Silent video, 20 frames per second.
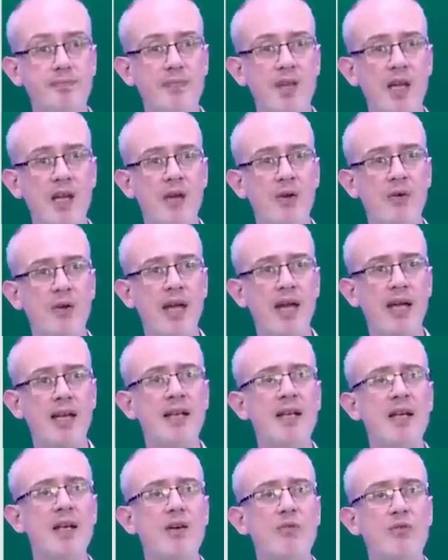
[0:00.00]
Okay.
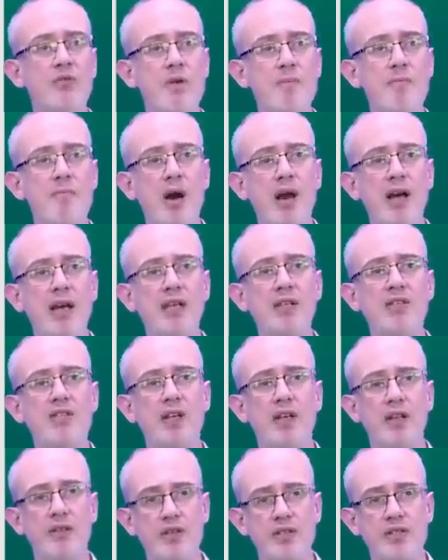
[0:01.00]

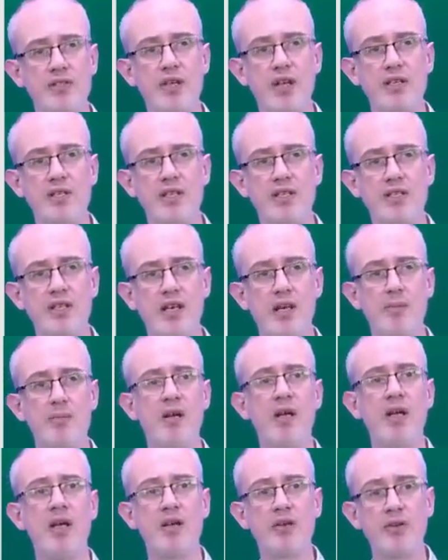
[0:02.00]
Reminder, the study tip.
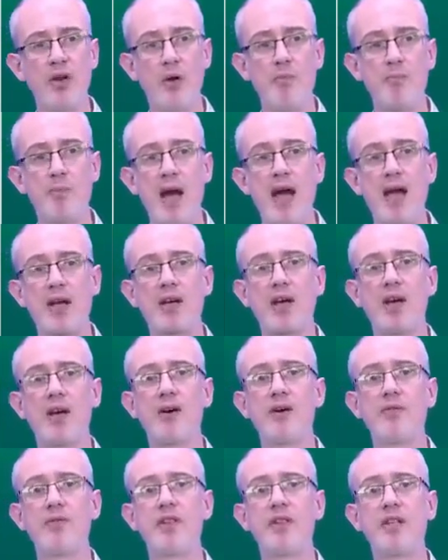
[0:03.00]
Go back
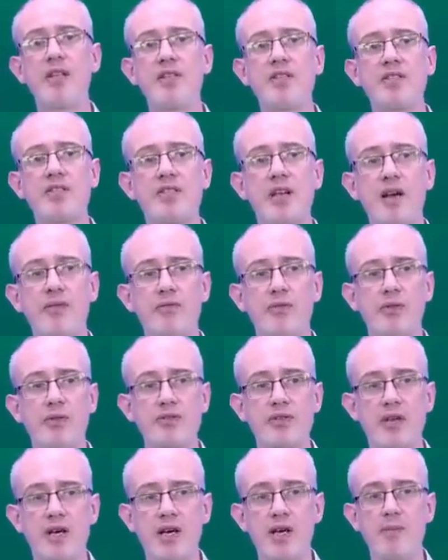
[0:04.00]
over these several
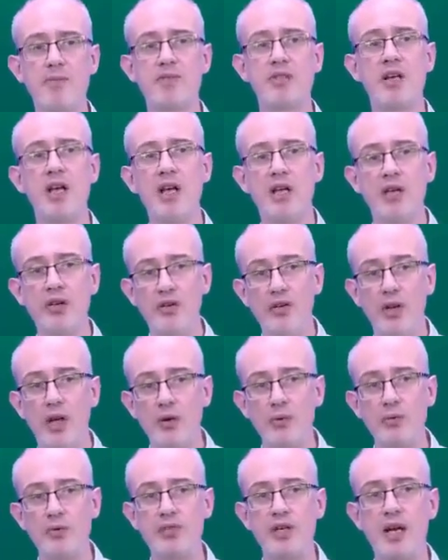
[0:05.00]
times.
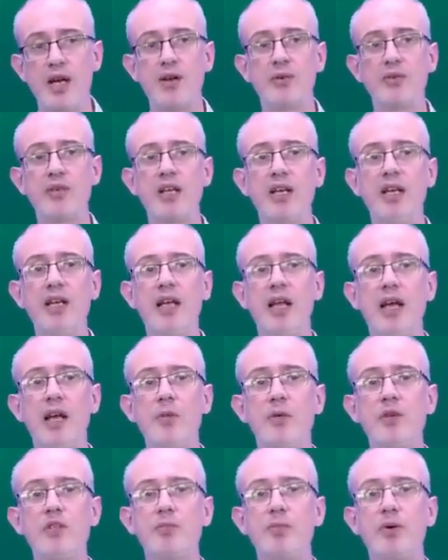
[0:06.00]
Note down key
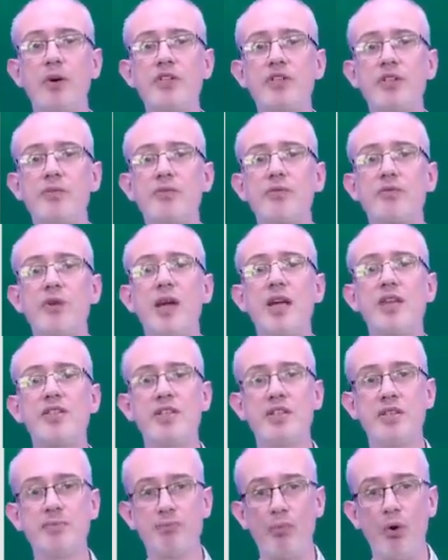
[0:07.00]
language points and
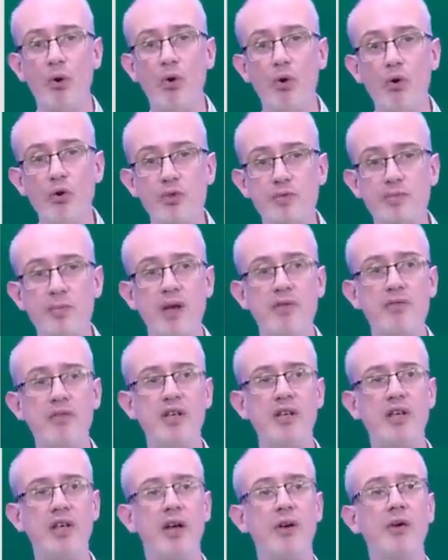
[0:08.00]
phrases. Pause my
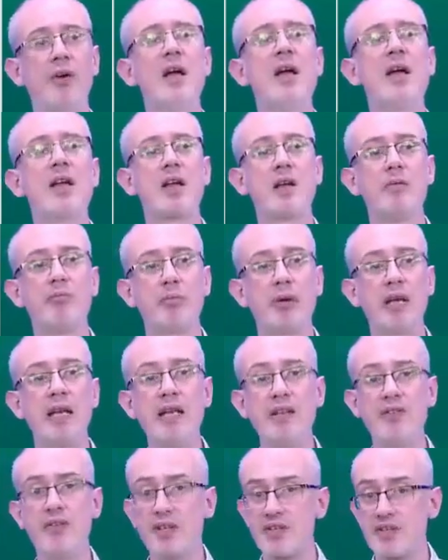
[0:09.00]
video.
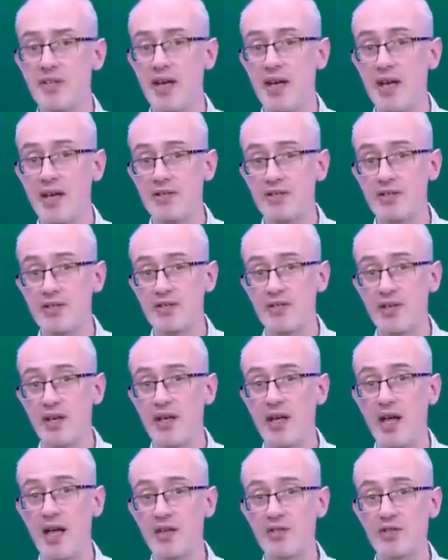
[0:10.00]
Complete the tasks I
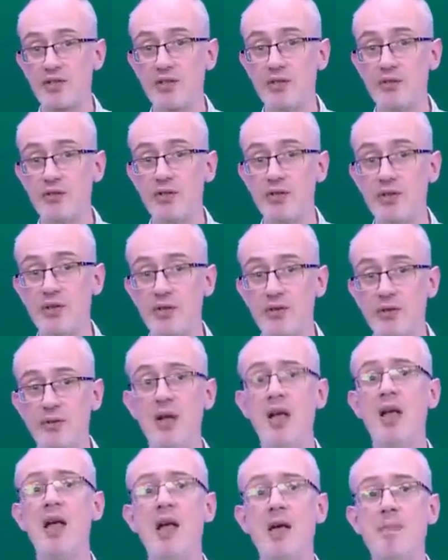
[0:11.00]
ask you to
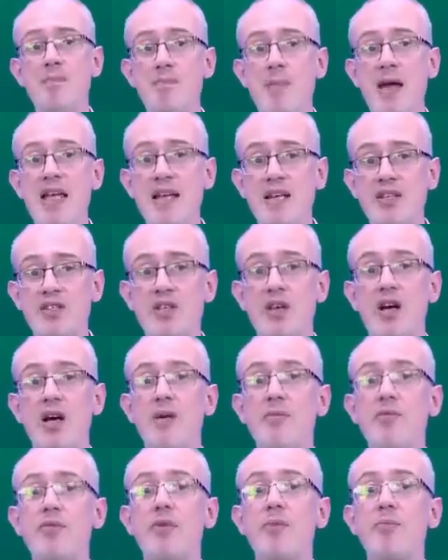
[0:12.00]
do. Make
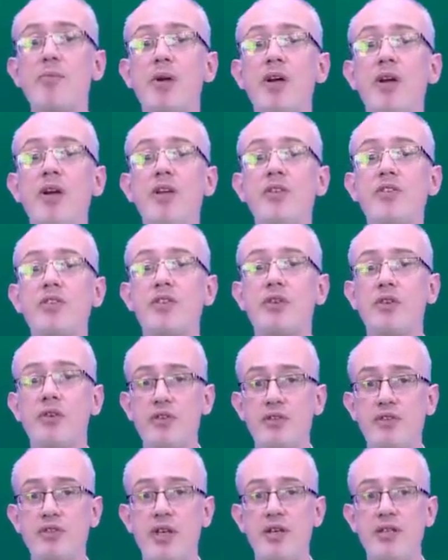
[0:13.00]
time for personal
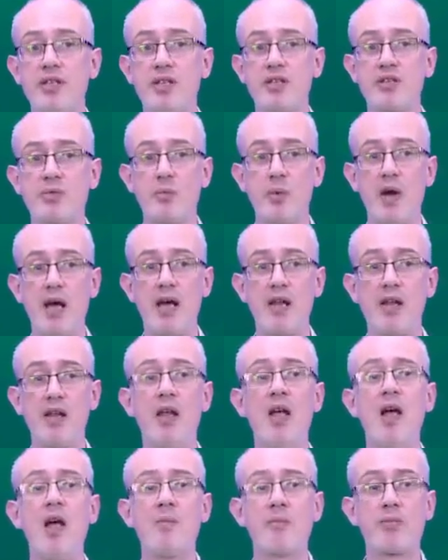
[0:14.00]
study as well.
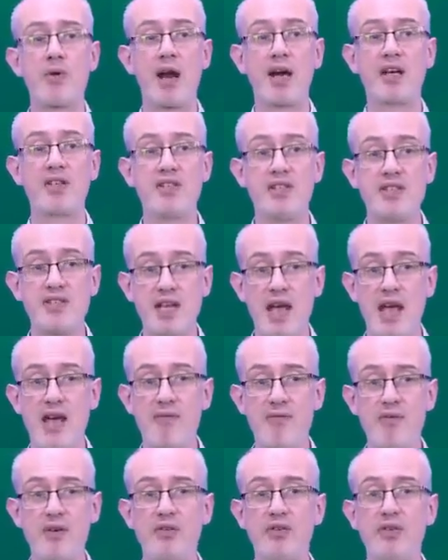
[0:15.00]
Practice
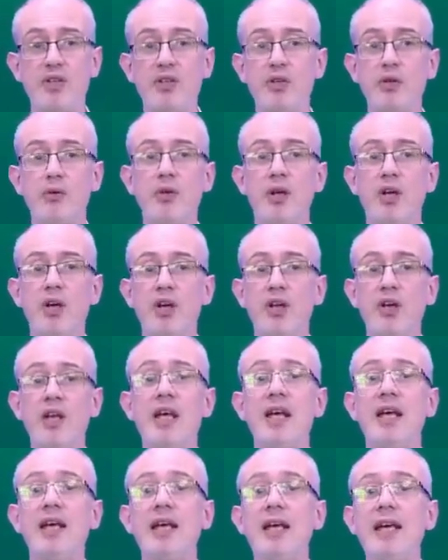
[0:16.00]
everything you learn
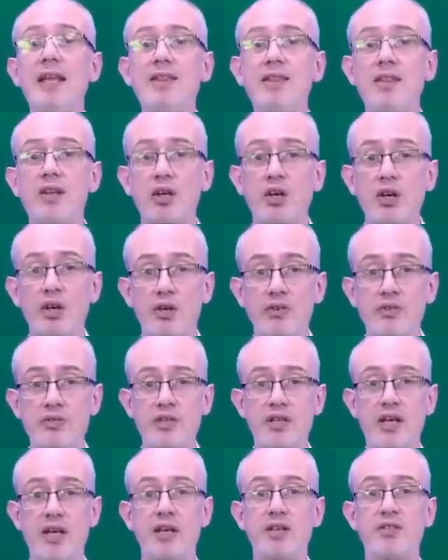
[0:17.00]
in the
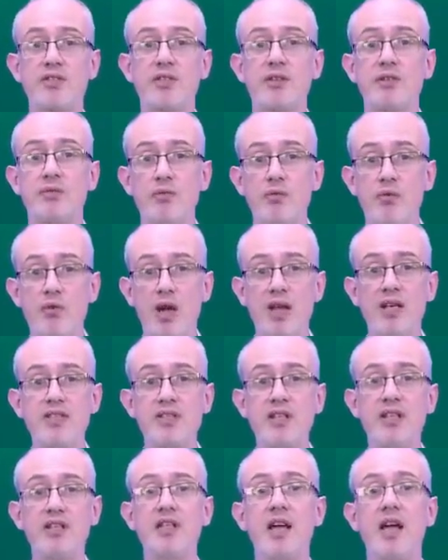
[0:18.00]
context of
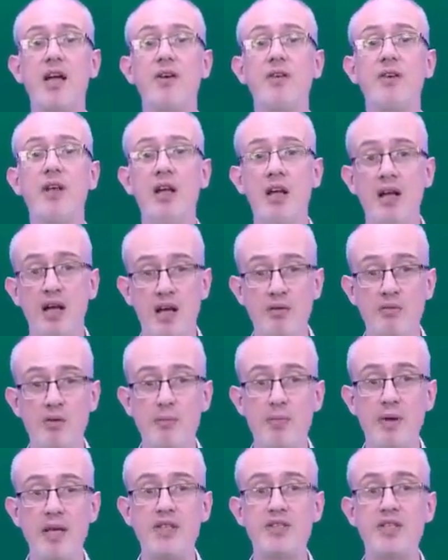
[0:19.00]
writing down and
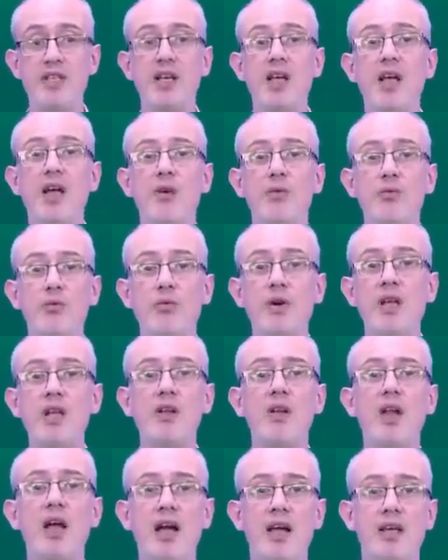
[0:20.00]
repeating
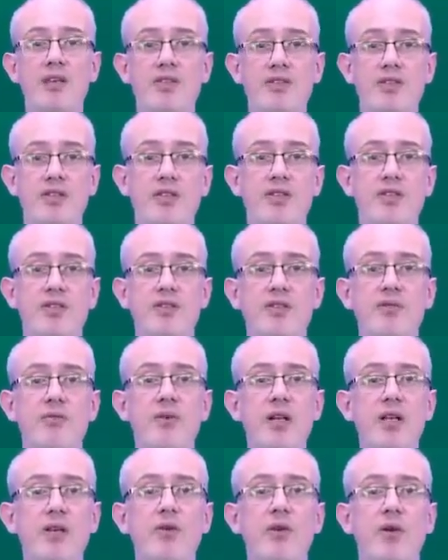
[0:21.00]
real answers to
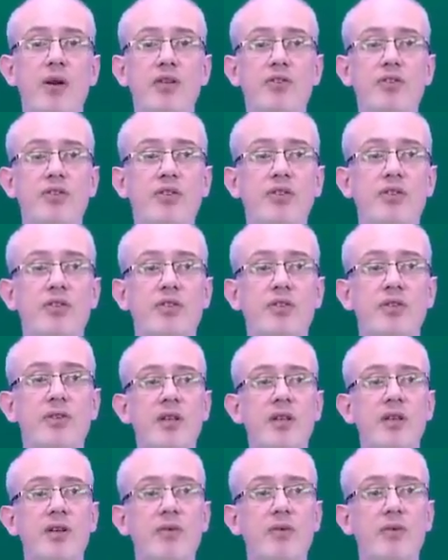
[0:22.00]
real questions.
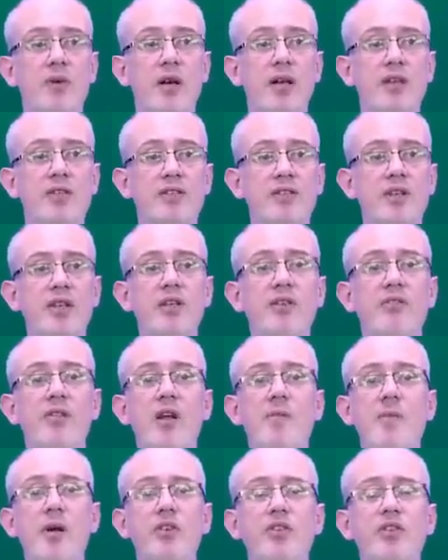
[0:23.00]
Right. Thank you
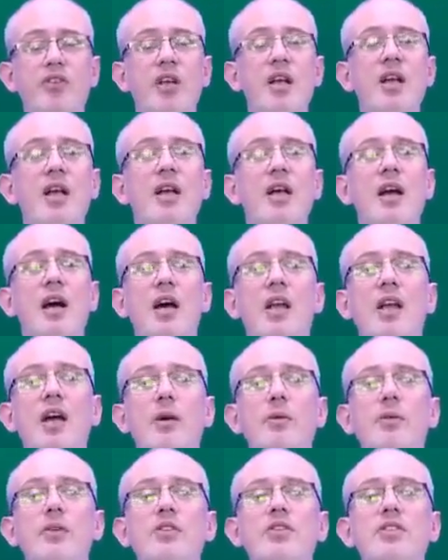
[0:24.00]
very much, and I
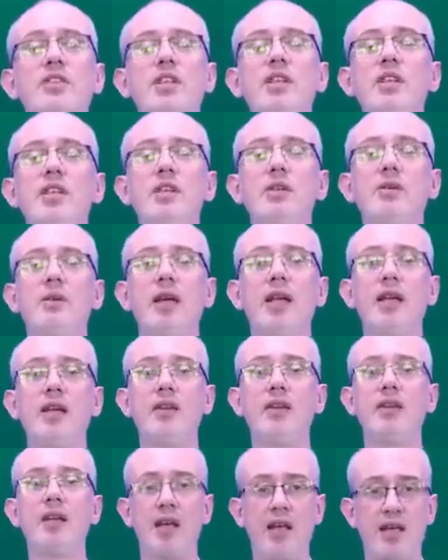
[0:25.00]
will see you
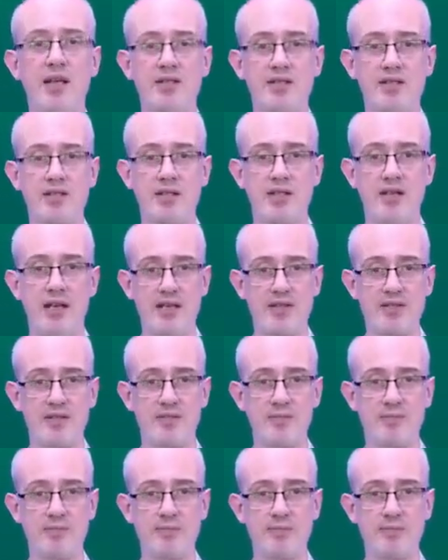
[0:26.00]
in the next lesson.